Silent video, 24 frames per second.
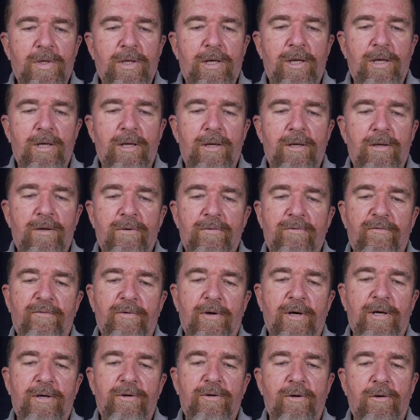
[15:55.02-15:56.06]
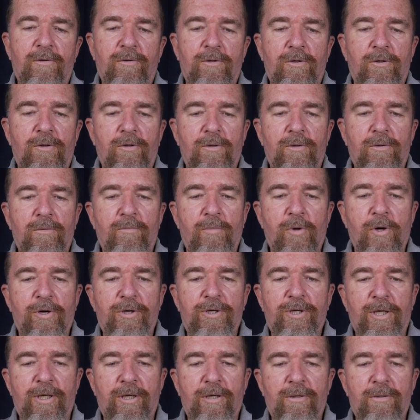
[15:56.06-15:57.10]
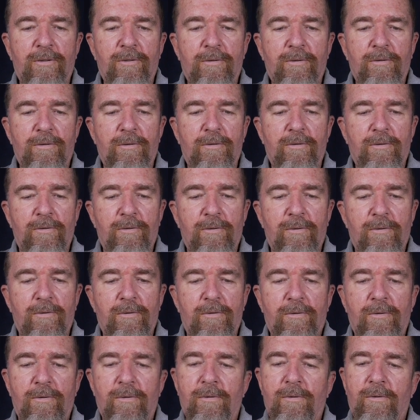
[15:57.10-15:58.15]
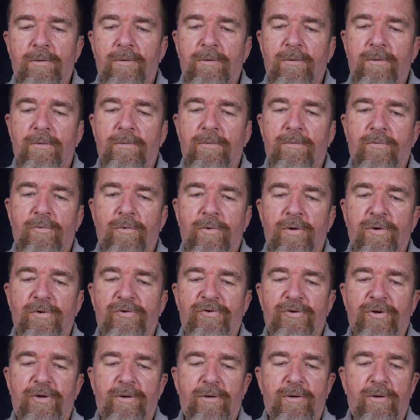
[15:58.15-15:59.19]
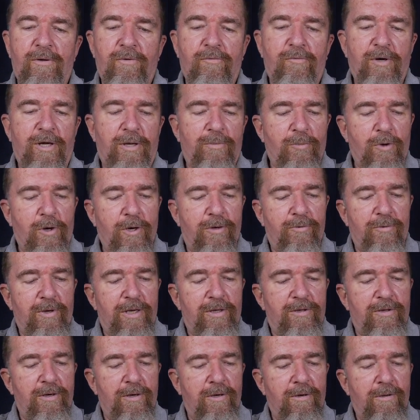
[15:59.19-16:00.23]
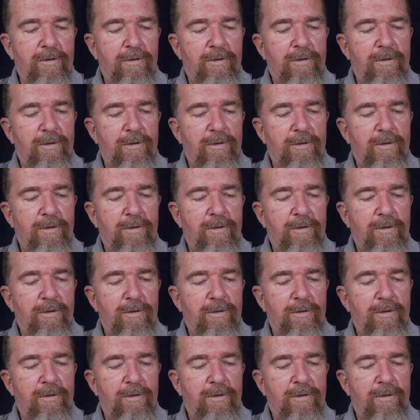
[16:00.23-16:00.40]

and find our little marking, where is it? Oh, the red mark right there.